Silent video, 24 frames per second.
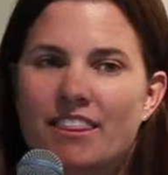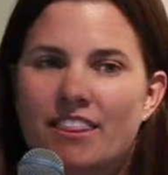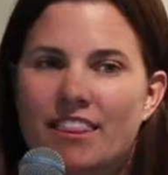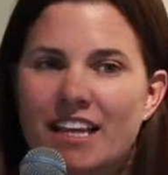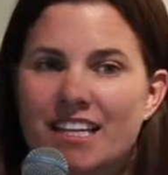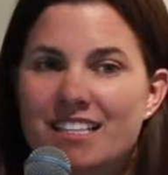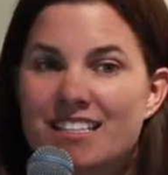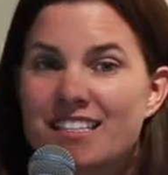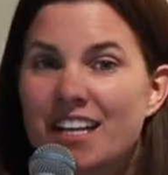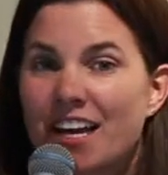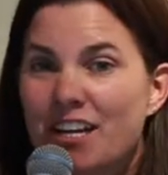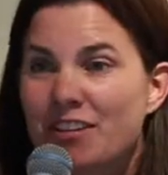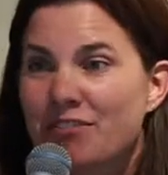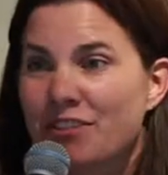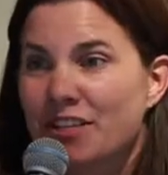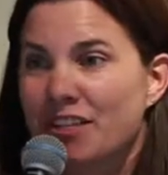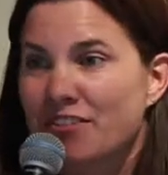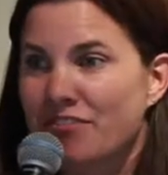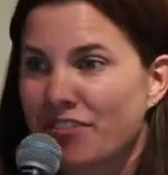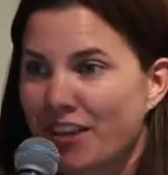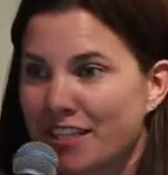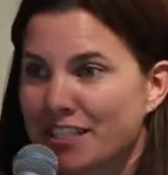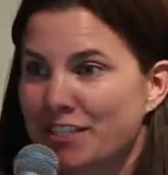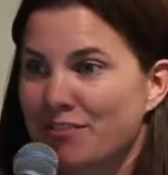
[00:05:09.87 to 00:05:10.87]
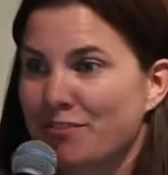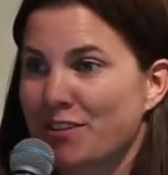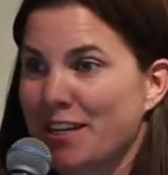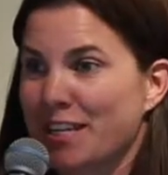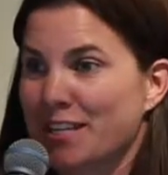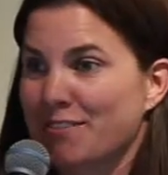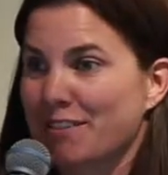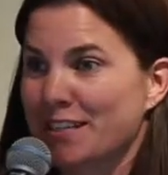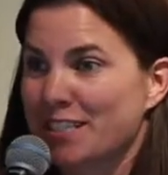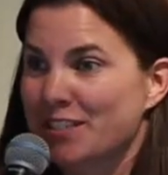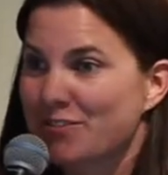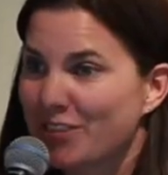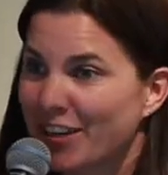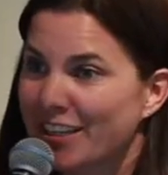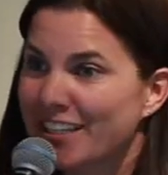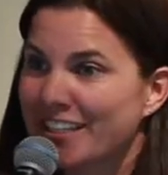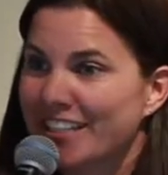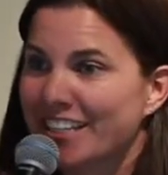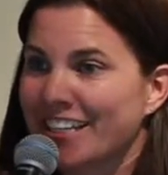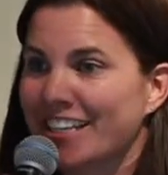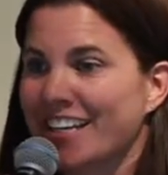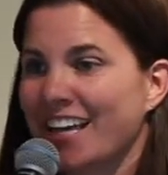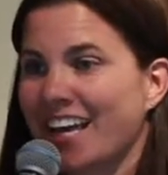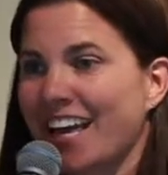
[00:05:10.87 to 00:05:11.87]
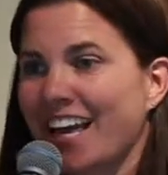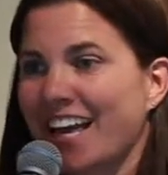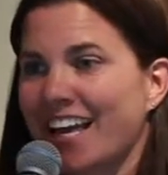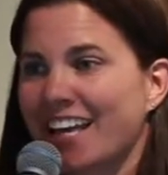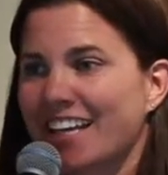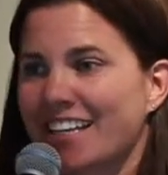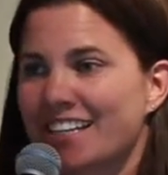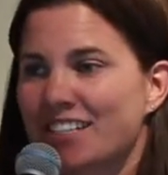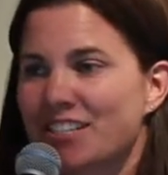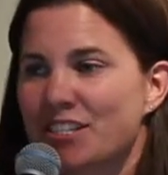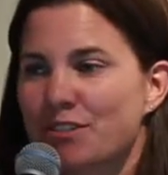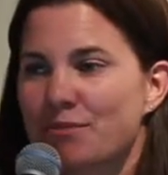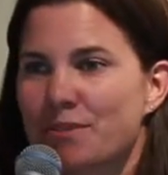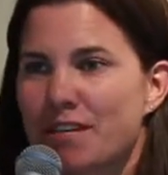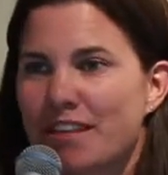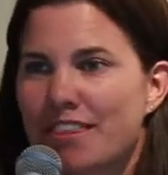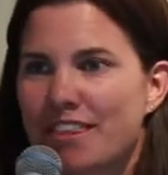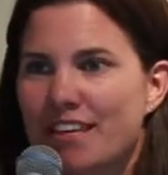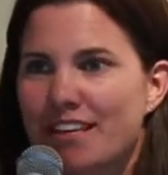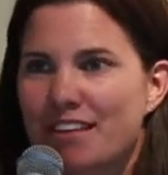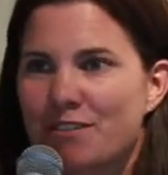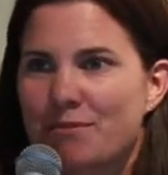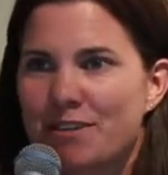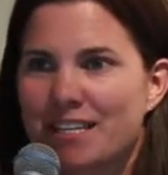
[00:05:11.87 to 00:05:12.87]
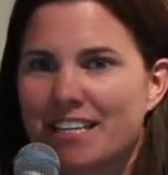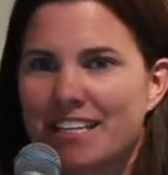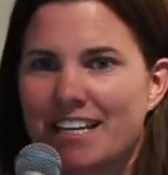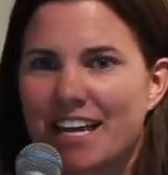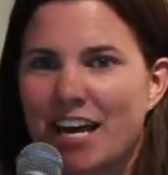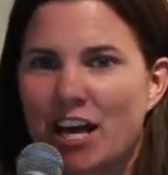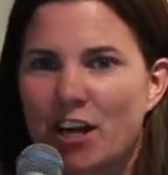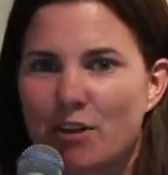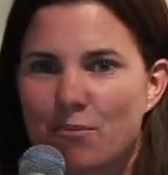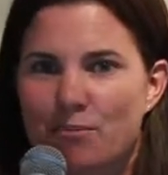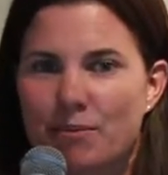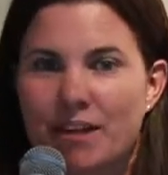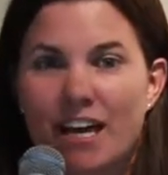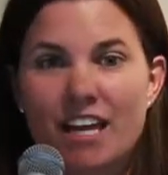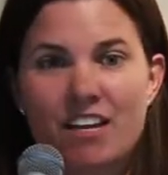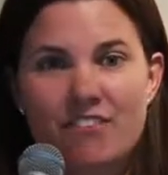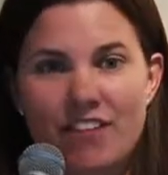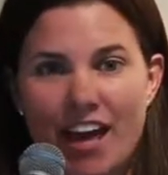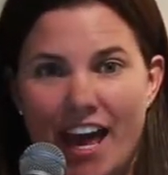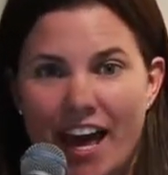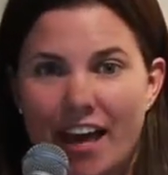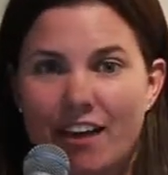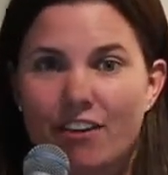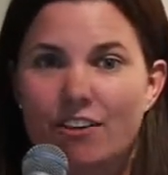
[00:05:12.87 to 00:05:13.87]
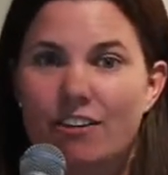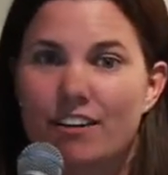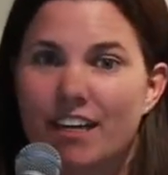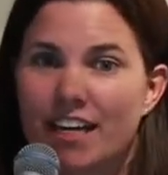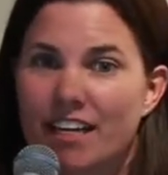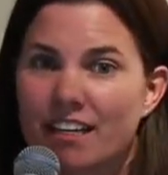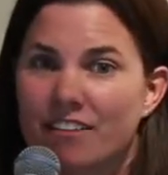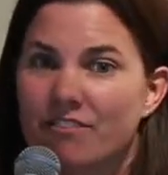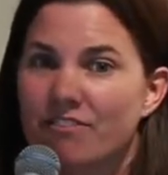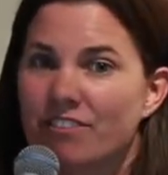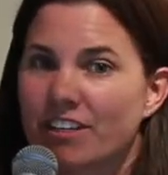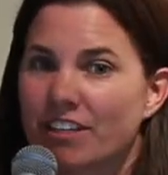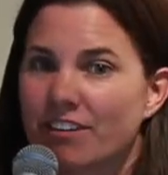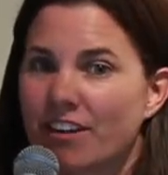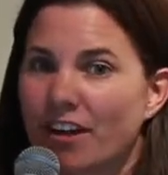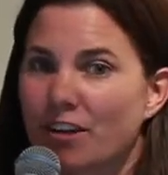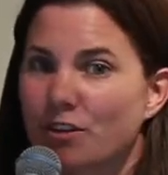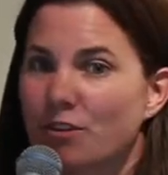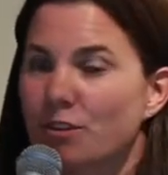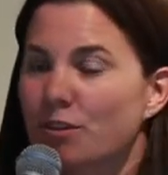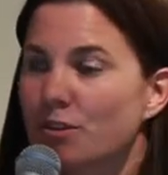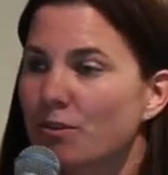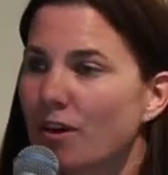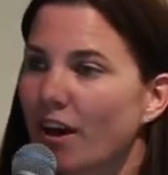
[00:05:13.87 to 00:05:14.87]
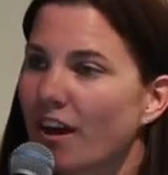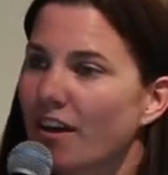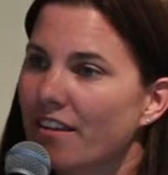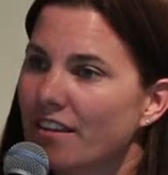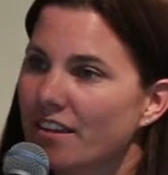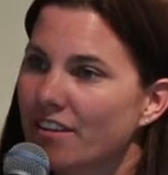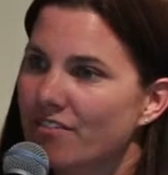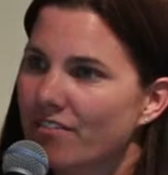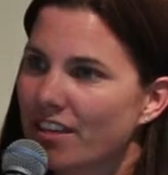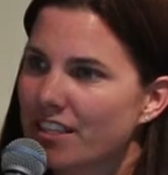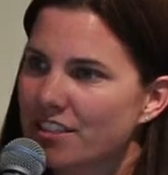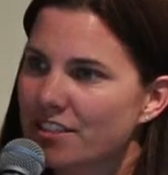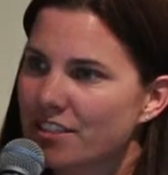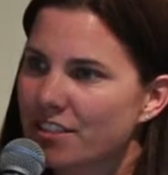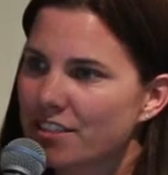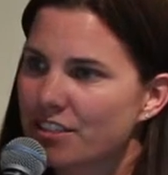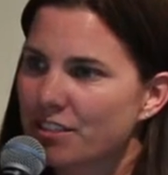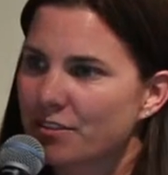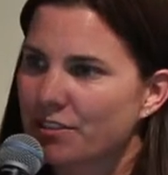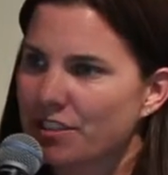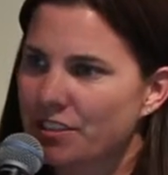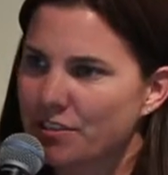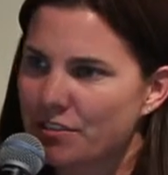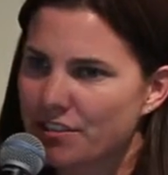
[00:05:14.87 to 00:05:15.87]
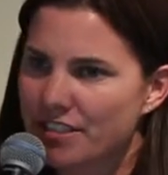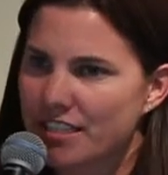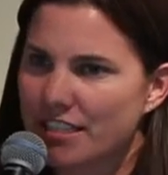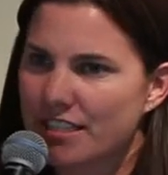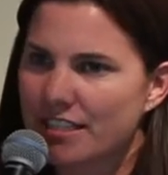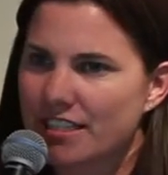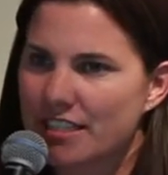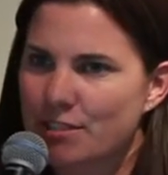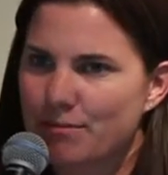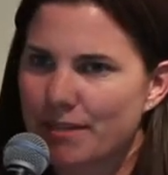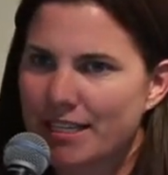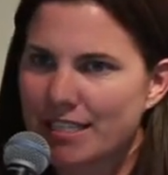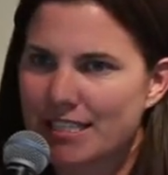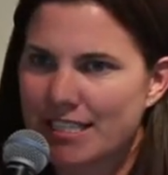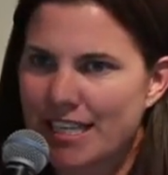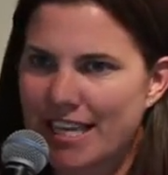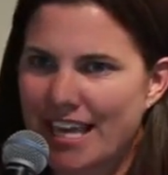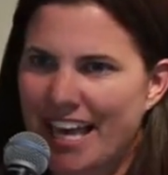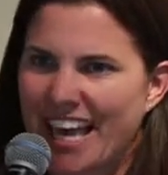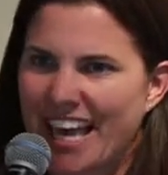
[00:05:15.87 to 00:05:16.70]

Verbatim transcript: that's not a very effective way to raise funding. And so we think we can help kind of aggregate and figure out who are the investors who are interested in this space,